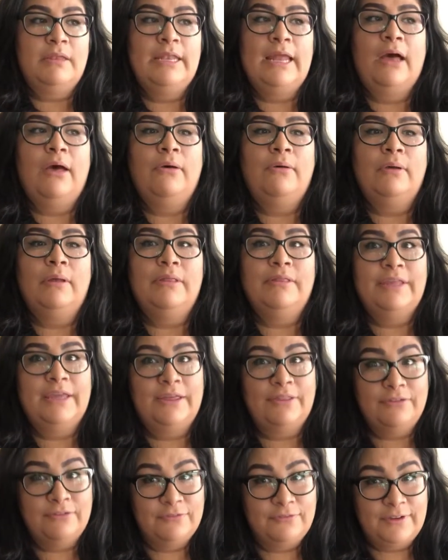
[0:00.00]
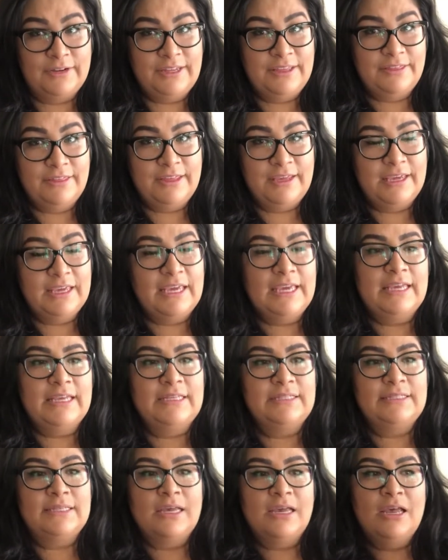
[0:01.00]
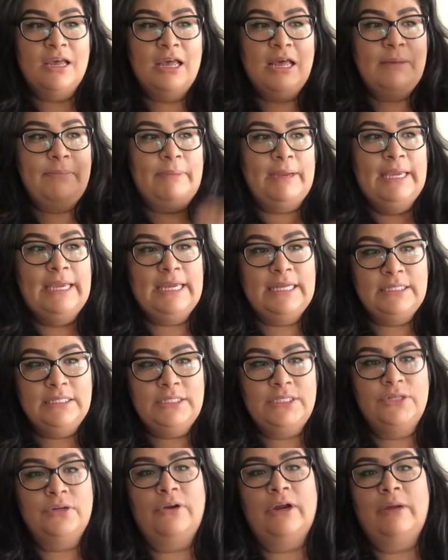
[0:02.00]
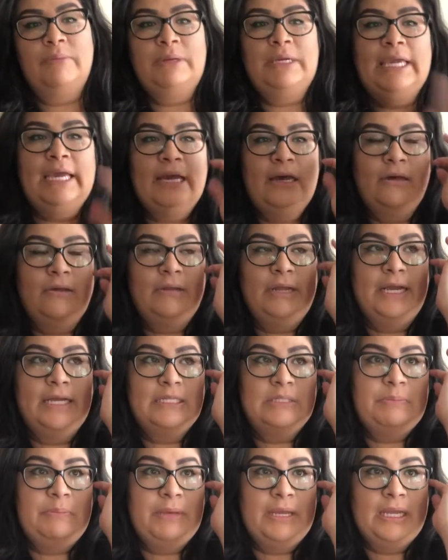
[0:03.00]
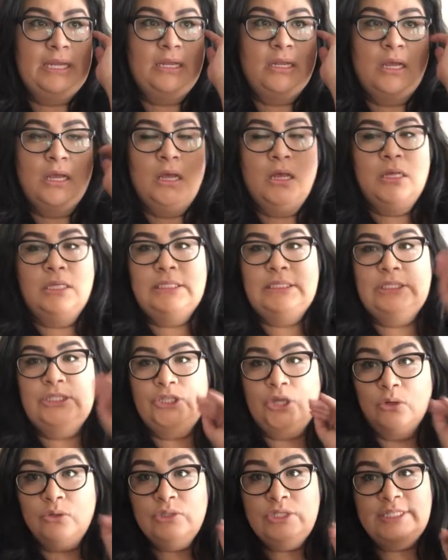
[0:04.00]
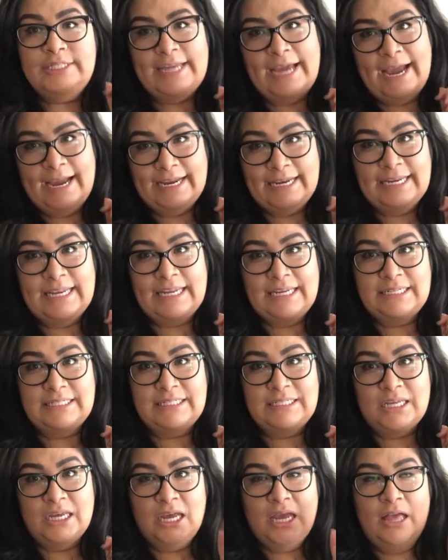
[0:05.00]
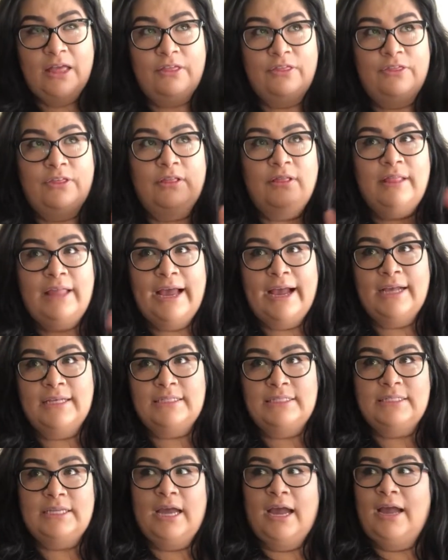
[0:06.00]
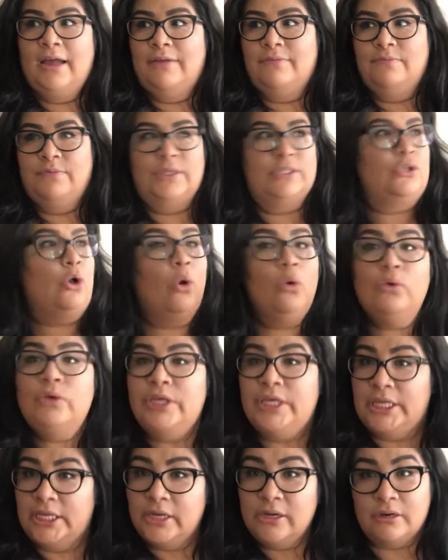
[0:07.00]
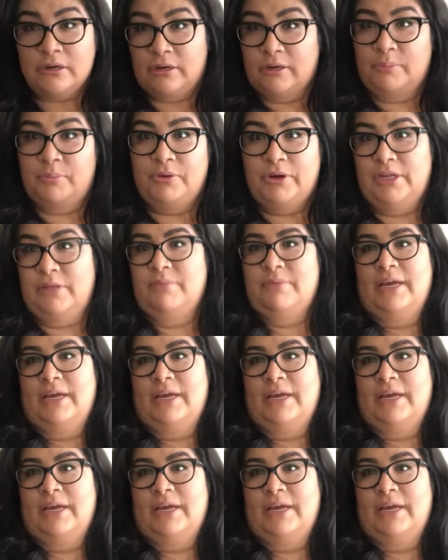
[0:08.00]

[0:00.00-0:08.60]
Now, the other funny thing is my Instagram account has been so stagnant the last this whole year pretty